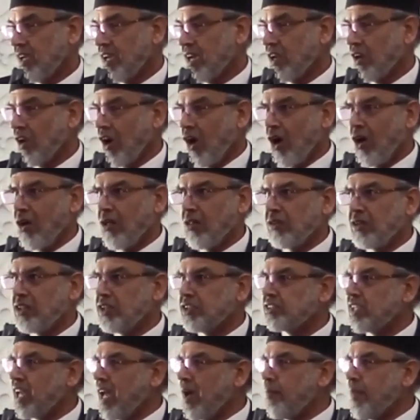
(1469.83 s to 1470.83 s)
And all
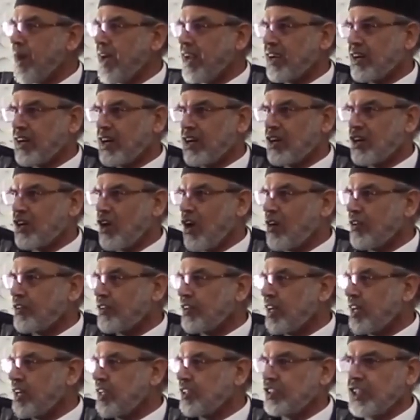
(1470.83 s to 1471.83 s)
these American
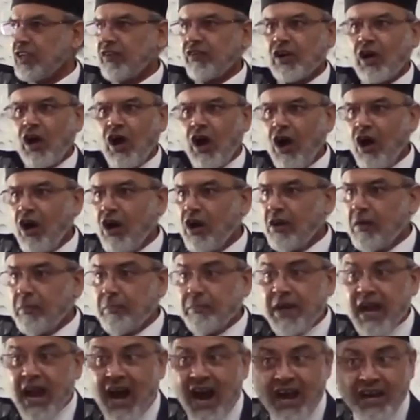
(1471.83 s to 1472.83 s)
doctors, they were
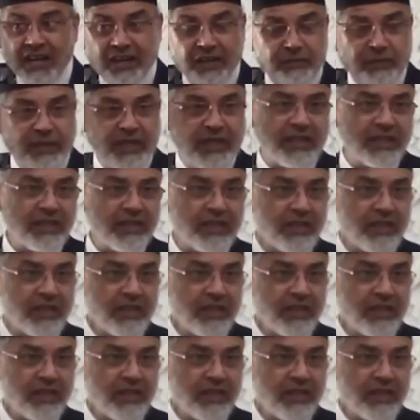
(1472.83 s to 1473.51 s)
all behind me.